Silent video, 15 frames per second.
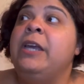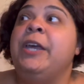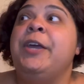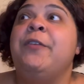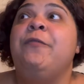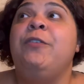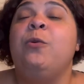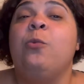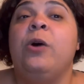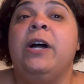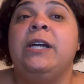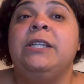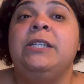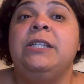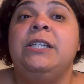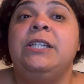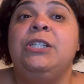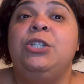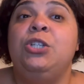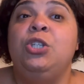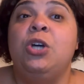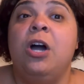If you want
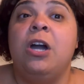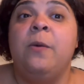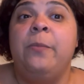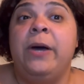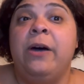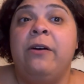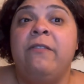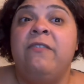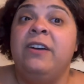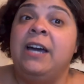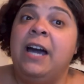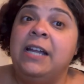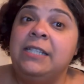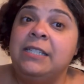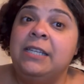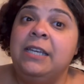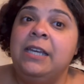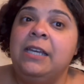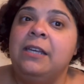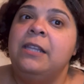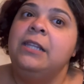to talk about Vygotsky,